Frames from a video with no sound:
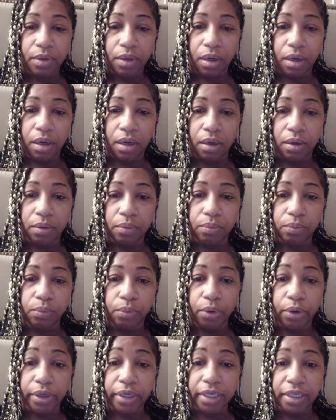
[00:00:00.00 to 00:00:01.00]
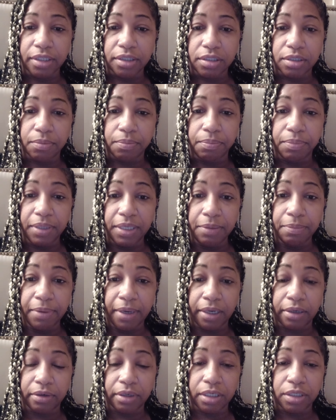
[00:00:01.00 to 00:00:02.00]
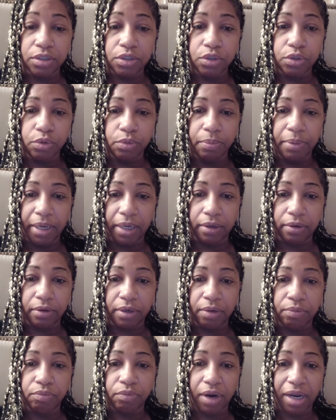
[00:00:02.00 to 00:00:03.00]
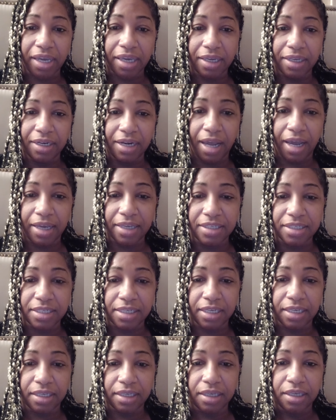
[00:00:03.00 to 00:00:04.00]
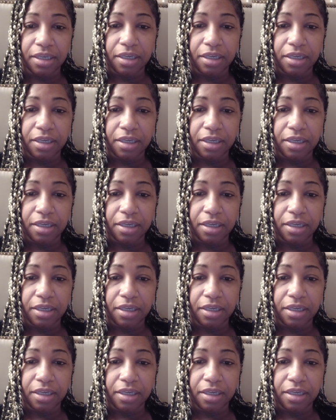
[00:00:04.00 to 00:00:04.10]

uh, working to be better and do better and recognizing